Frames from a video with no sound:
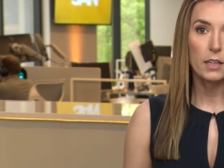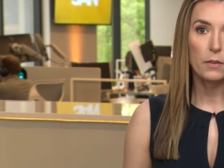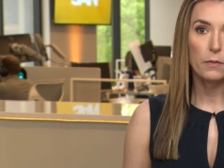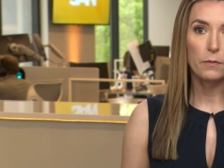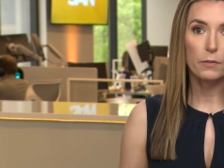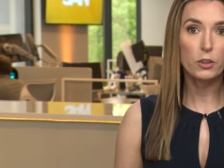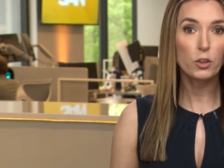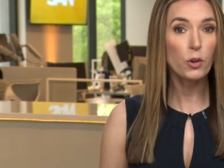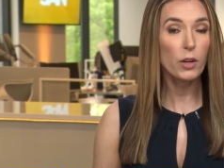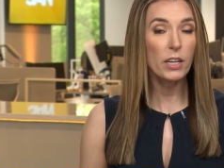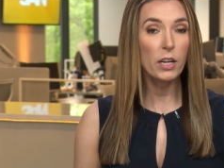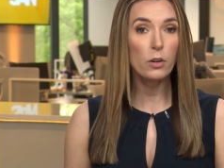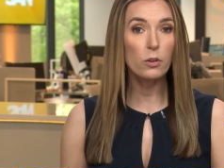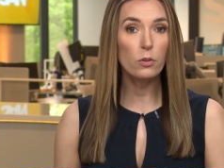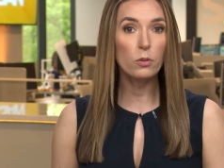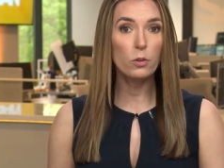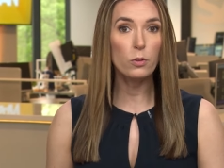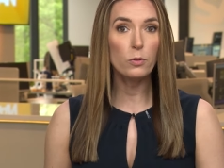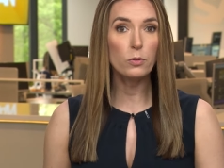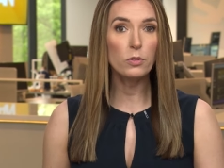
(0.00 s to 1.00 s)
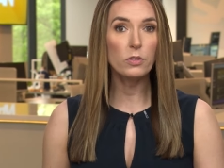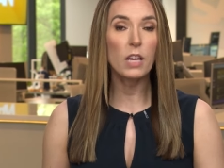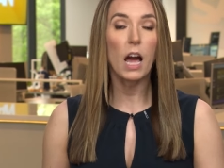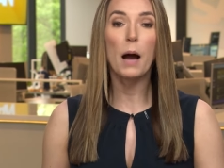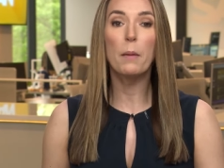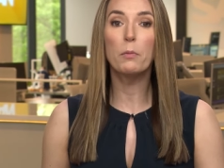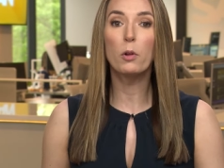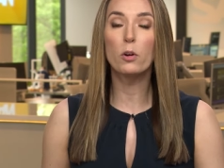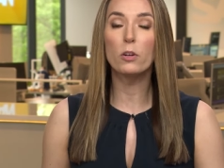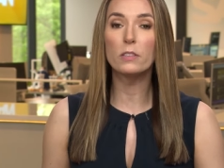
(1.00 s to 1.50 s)
For Straight Arrow News,
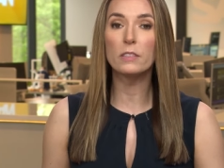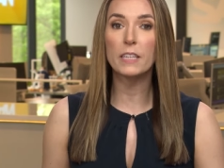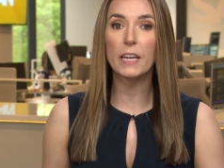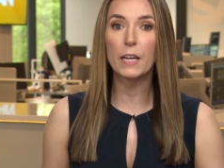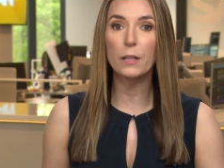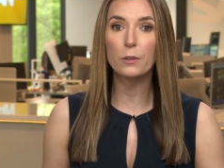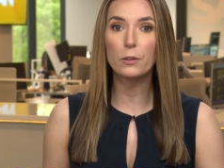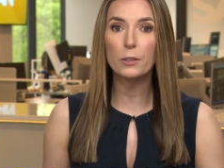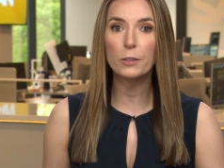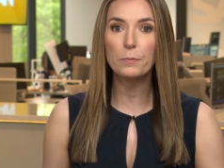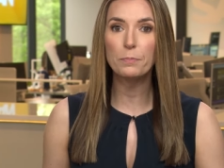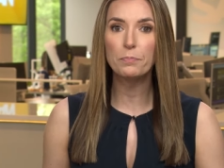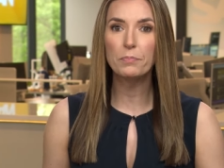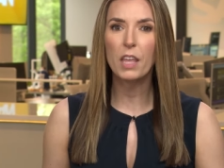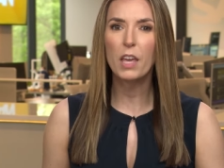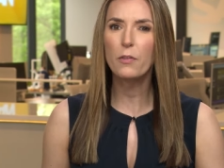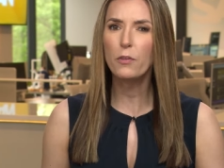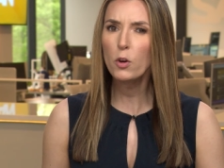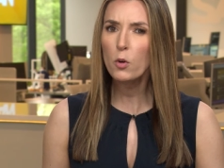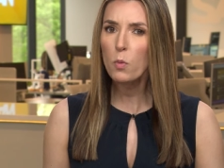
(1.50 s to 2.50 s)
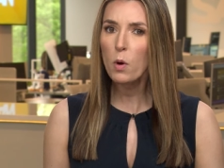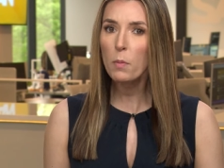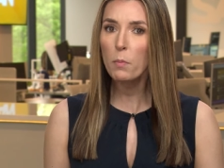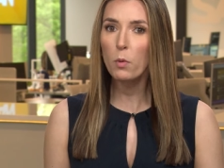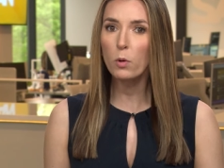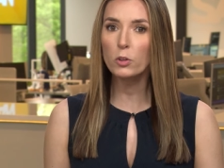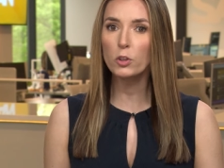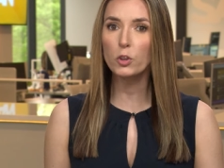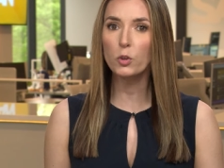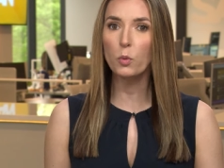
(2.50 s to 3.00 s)
I'm Lauren Taylor. If you want
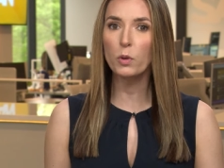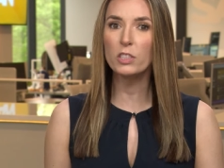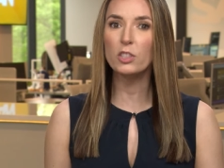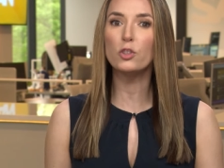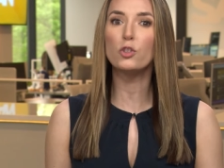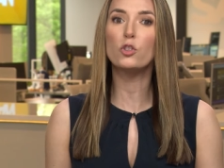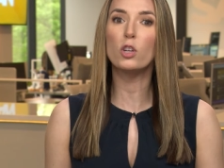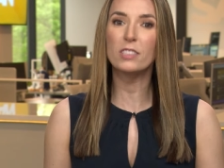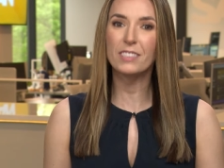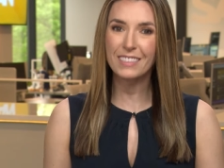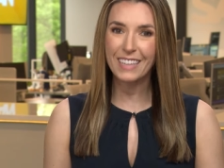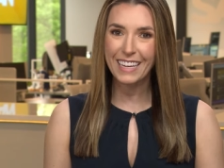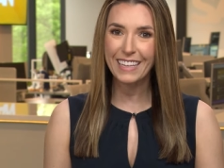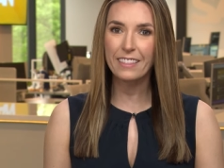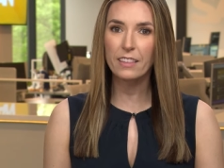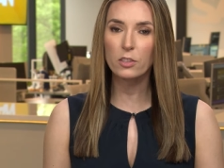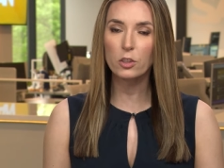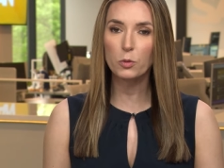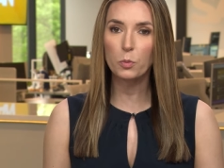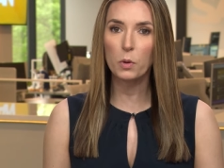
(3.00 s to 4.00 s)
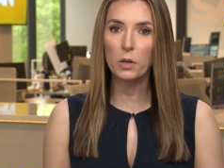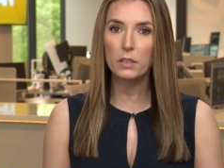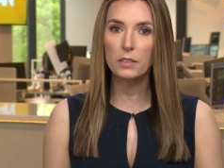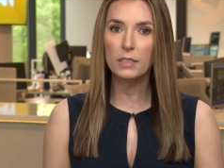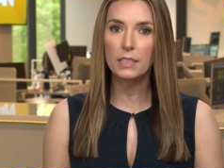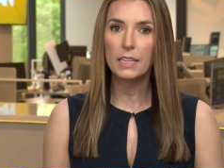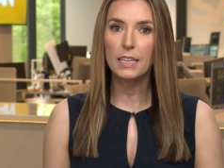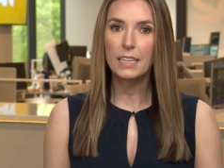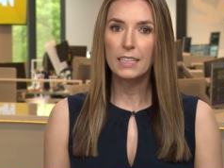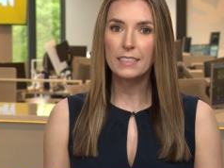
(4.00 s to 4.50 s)
more stories just like this
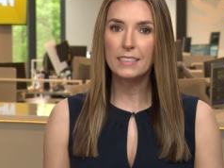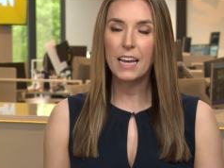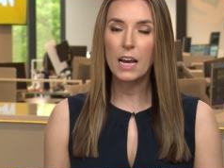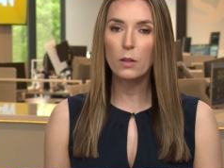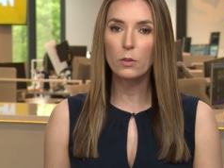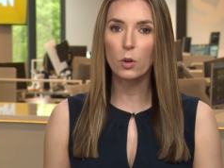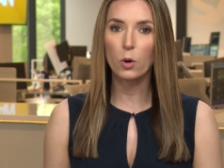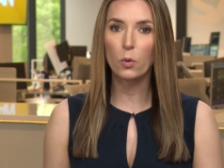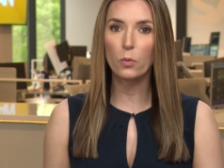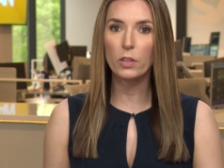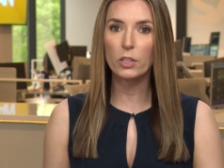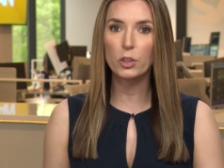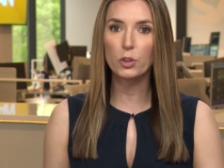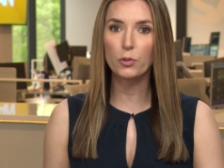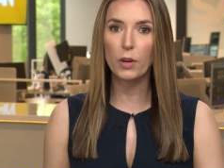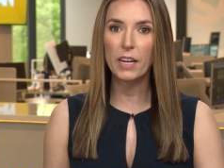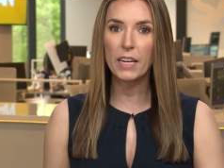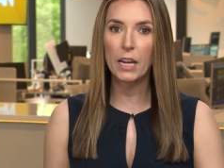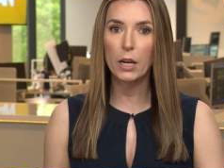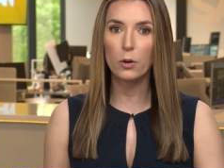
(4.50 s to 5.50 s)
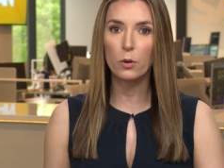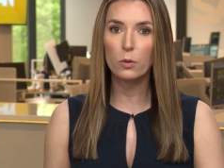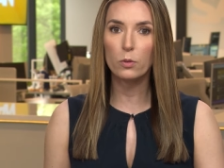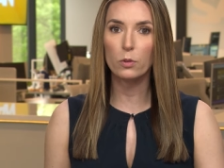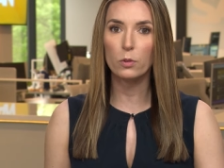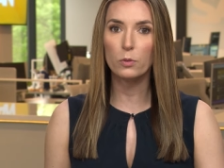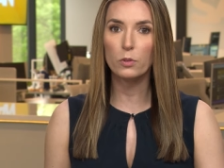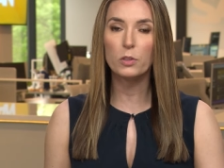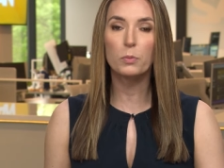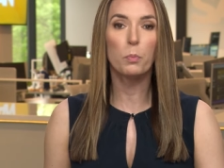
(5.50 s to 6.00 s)
one, download the Straight Arrow
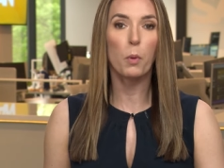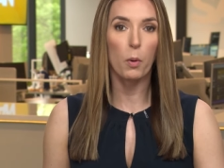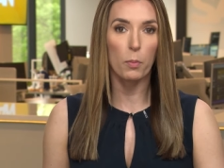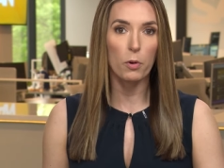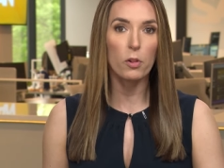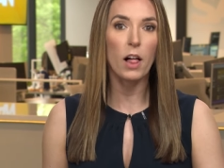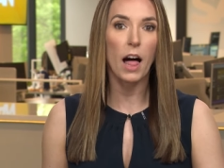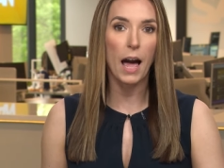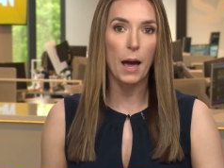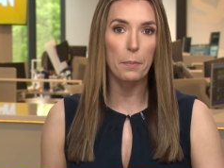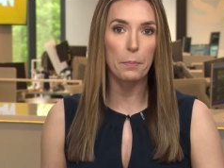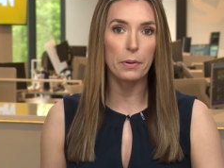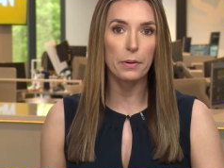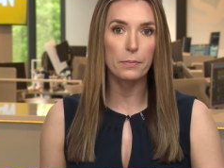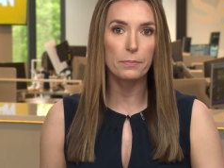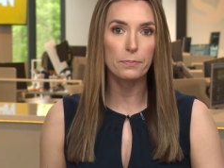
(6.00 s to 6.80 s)
News mobile app.